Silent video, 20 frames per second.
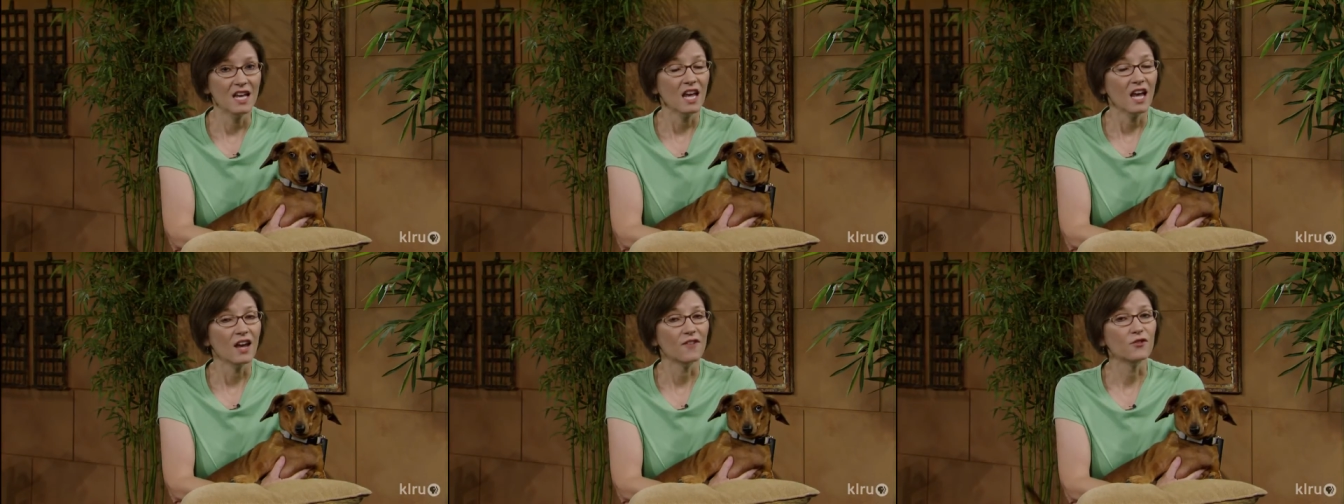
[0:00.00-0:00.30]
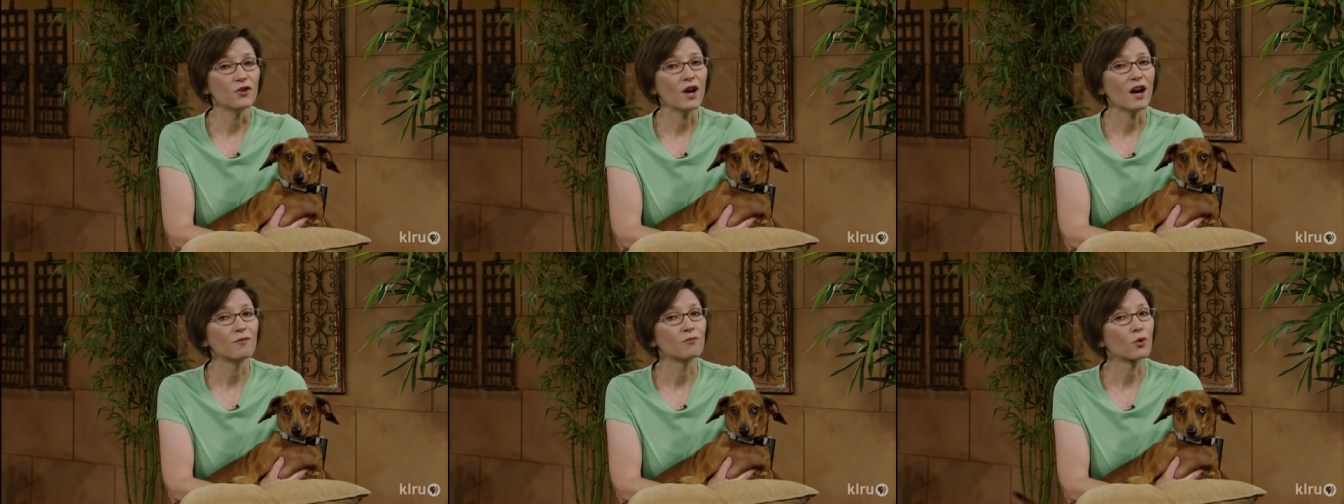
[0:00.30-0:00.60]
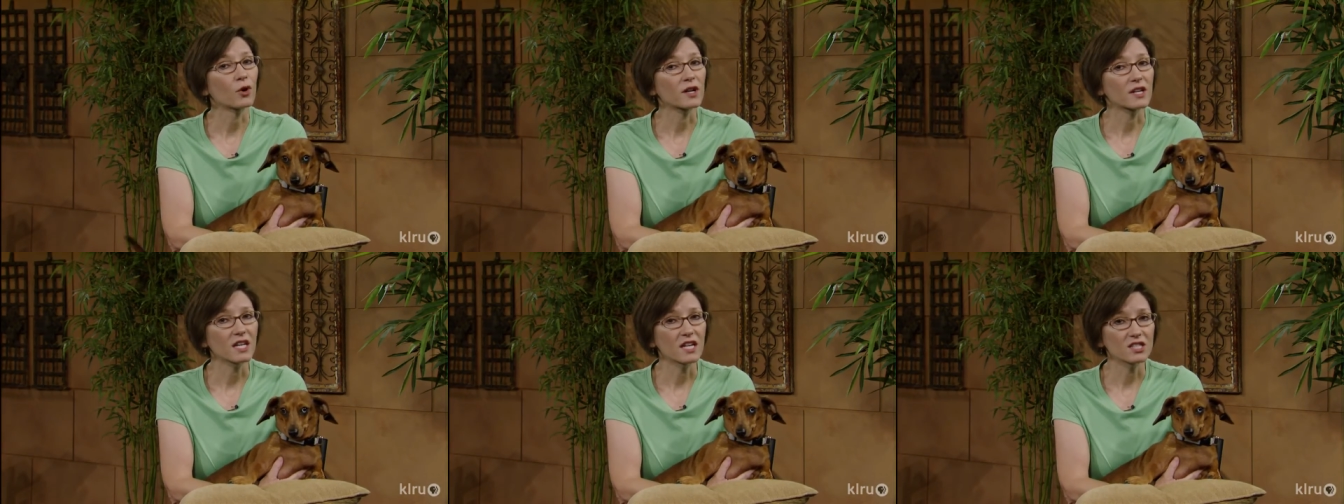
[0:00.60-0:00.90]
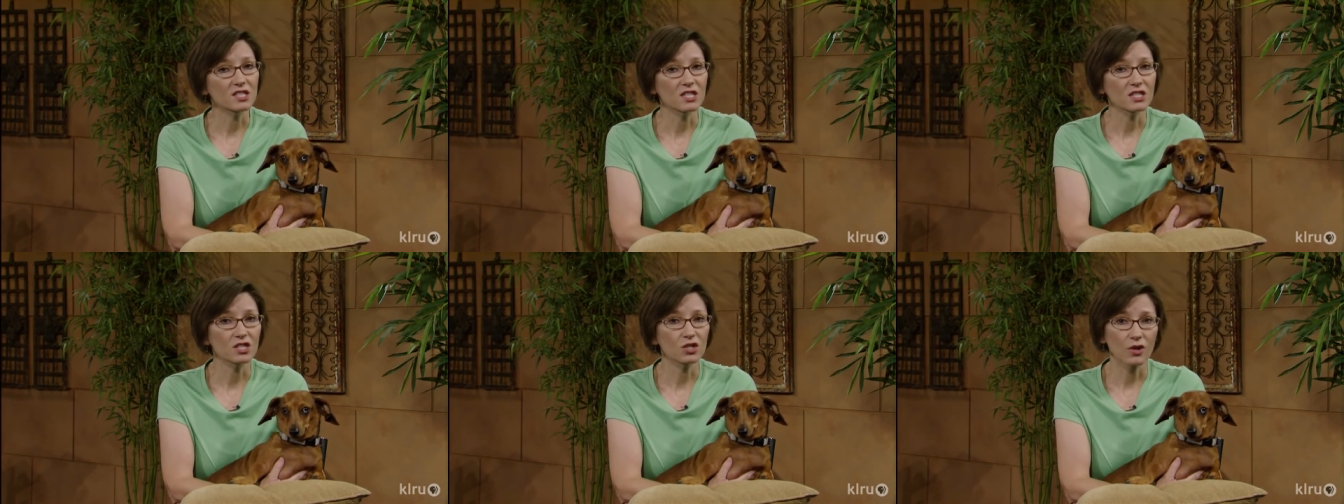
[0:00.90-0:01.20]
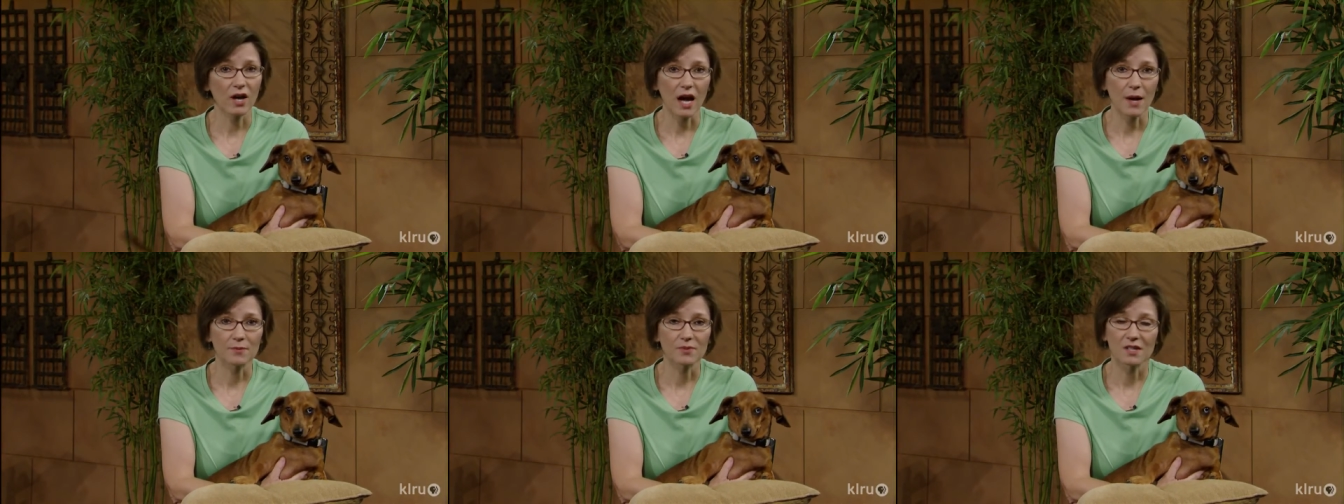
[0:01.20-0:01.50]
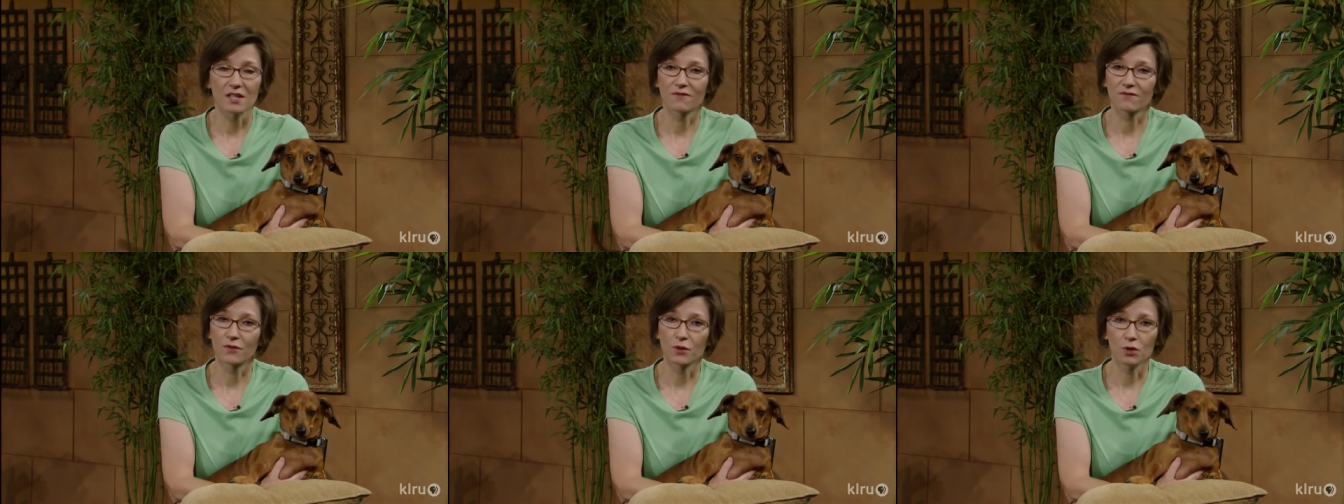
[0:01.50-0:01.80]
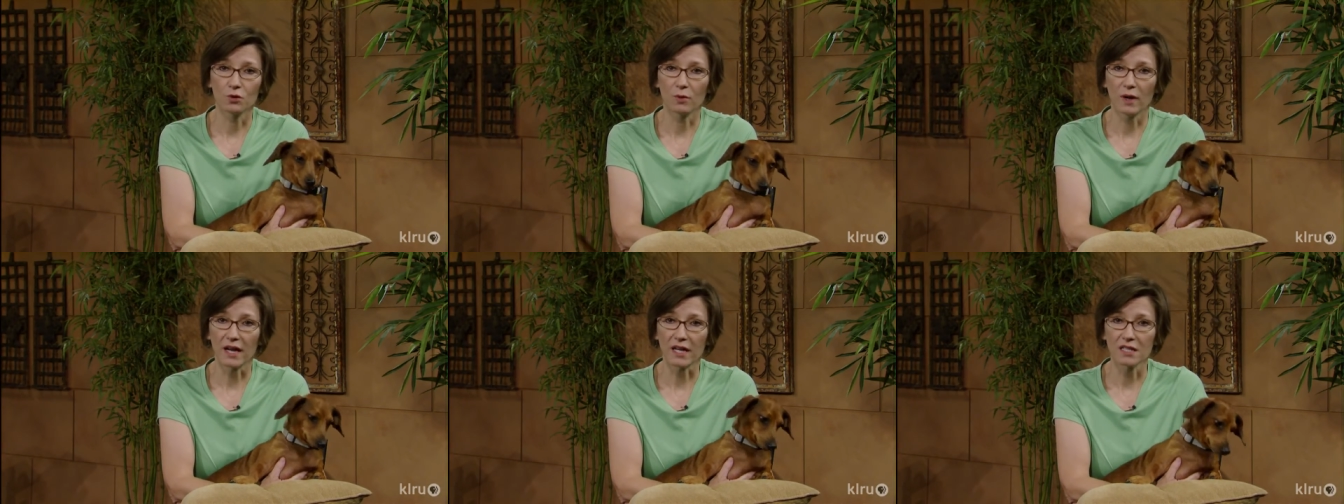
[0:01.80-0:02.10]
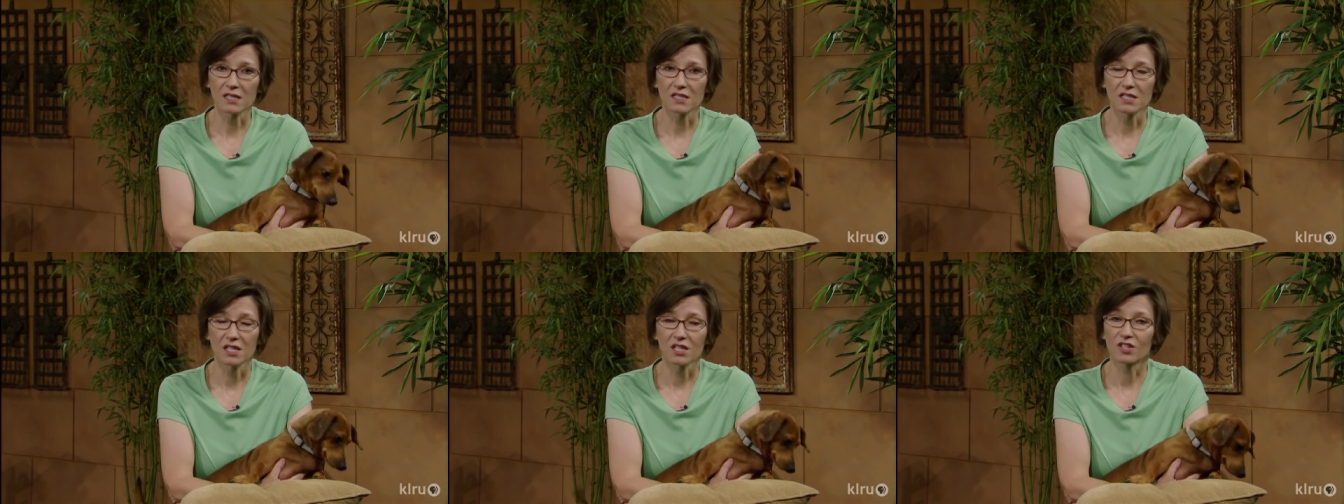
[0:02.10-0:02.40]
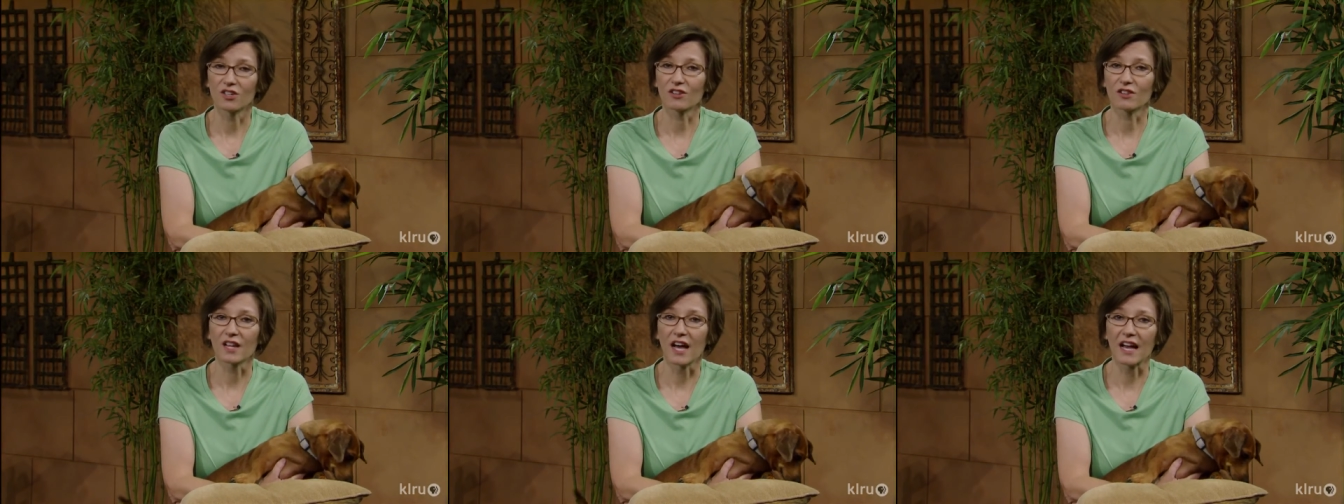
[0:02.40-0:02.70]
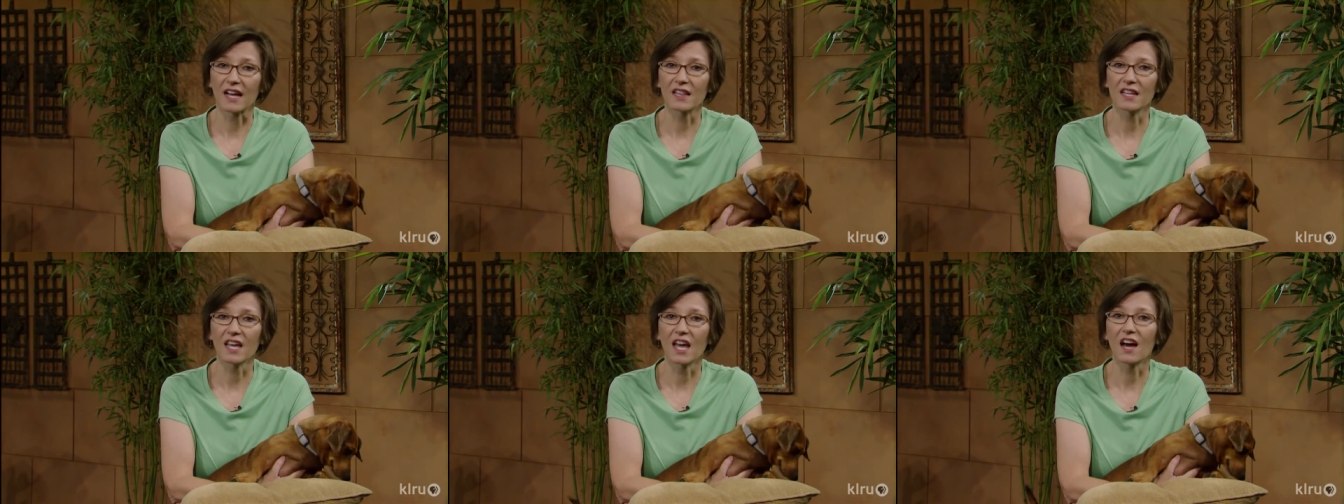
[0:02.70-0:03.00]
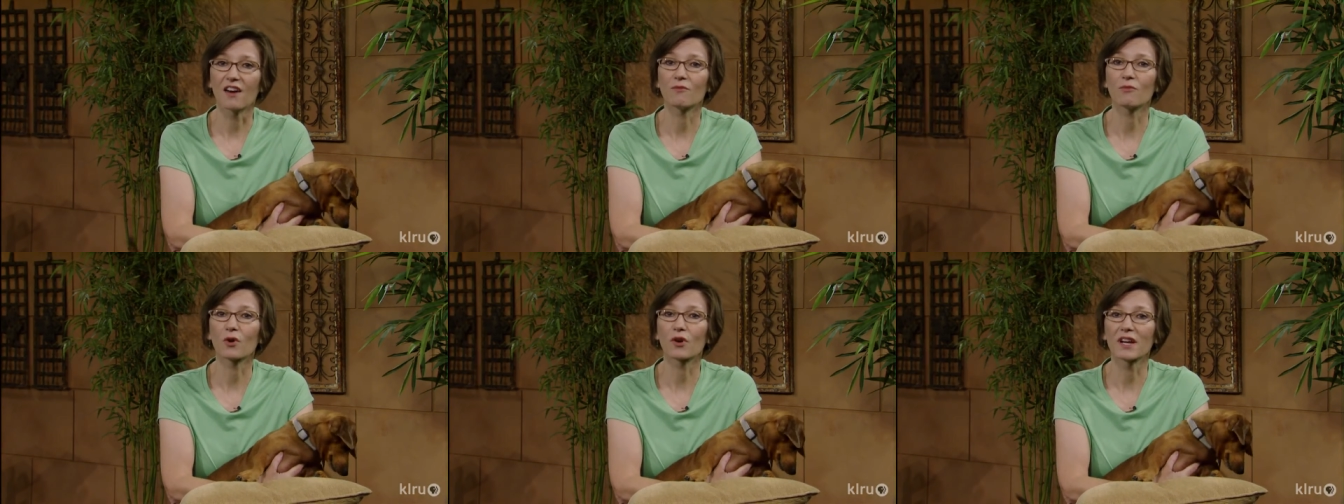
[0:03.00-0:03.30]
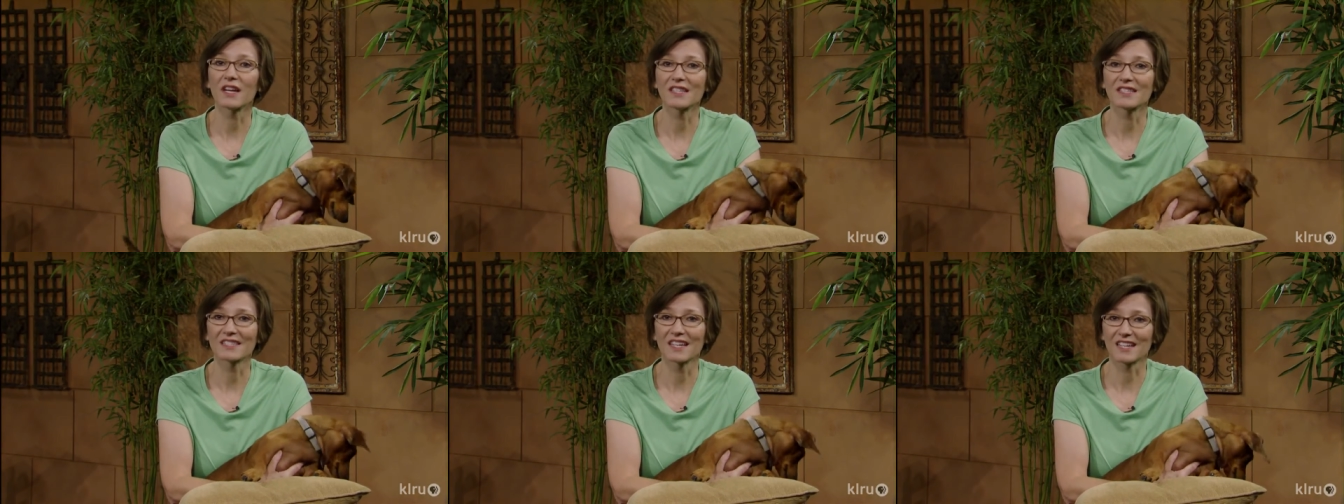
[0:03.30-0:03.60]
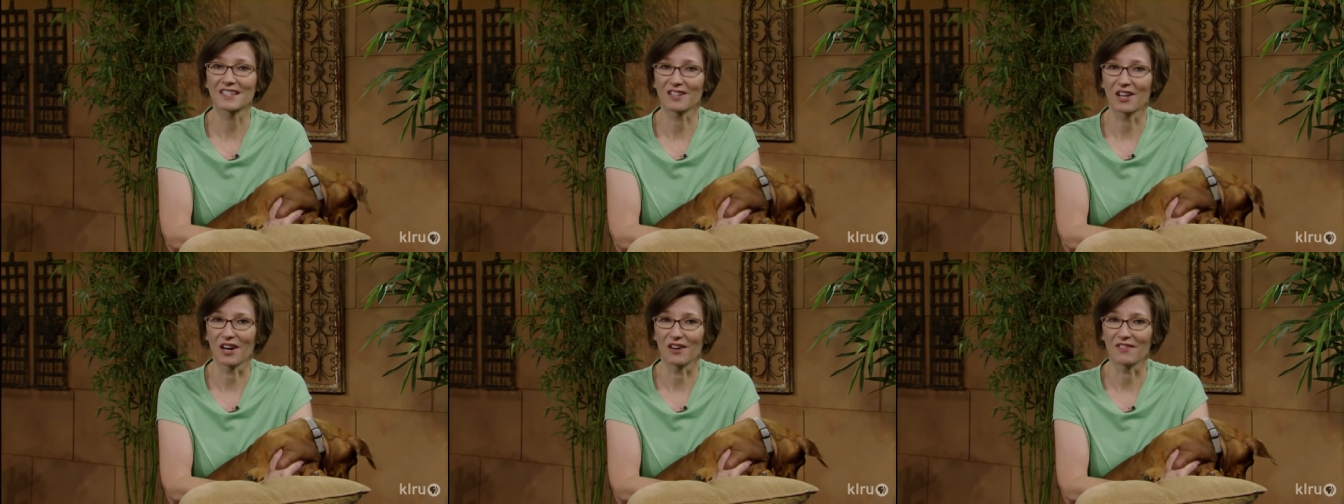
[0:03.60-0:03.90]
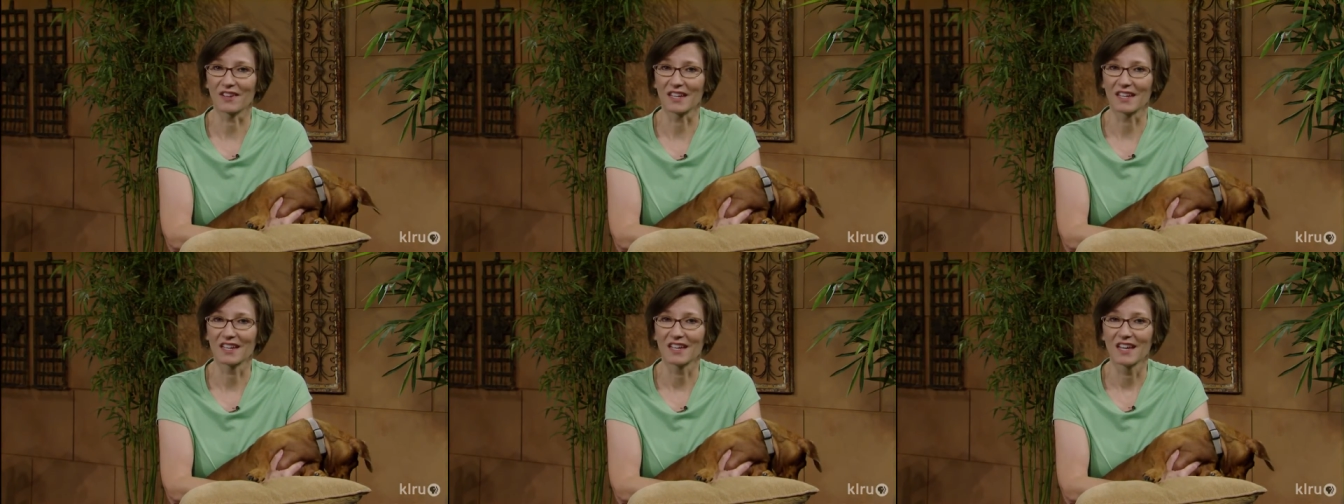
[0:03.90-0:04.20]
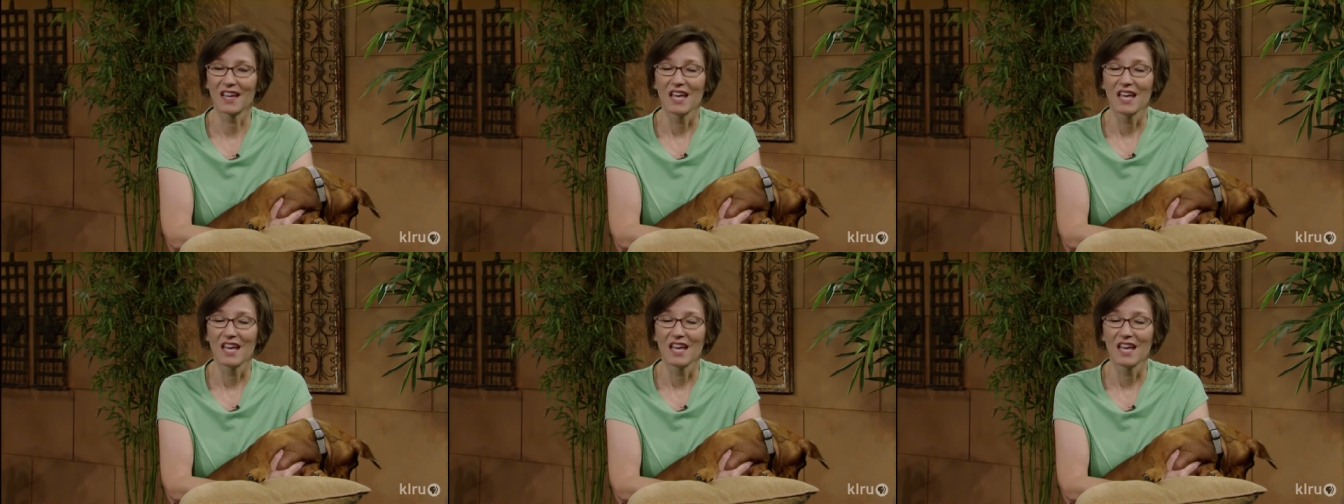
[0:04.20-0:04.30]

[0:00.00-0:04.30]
If you have more kitchen scraps and food waste, you'll likely have more insect larvae.